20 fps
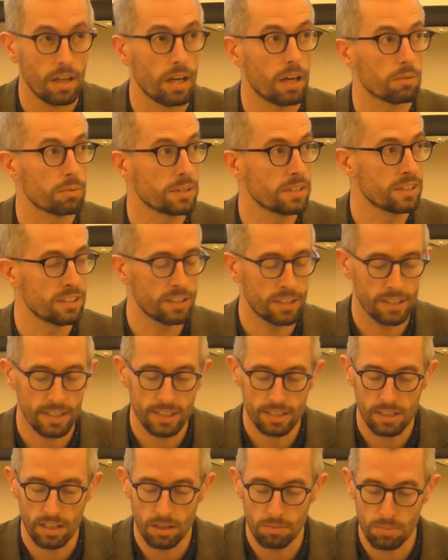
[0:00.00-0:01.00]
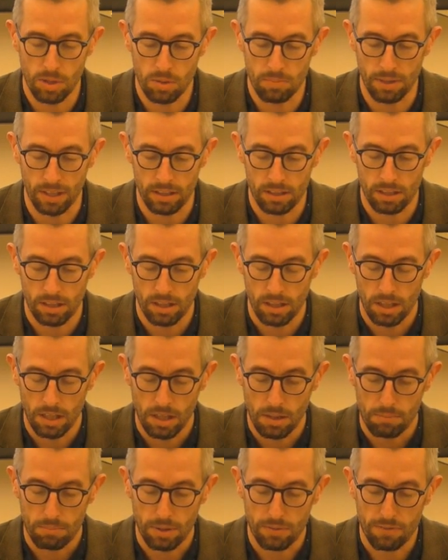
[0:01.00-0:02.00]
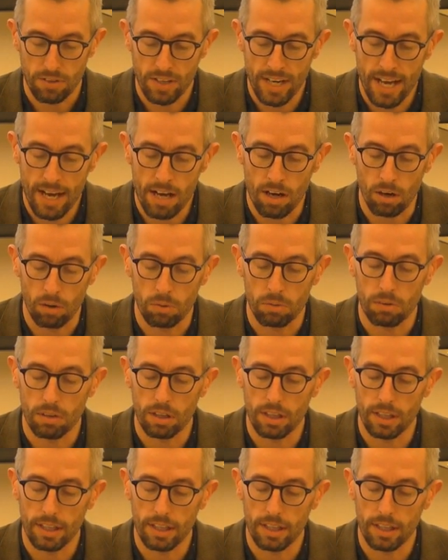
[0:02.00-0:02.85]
I'll return to this in a moment. But for now,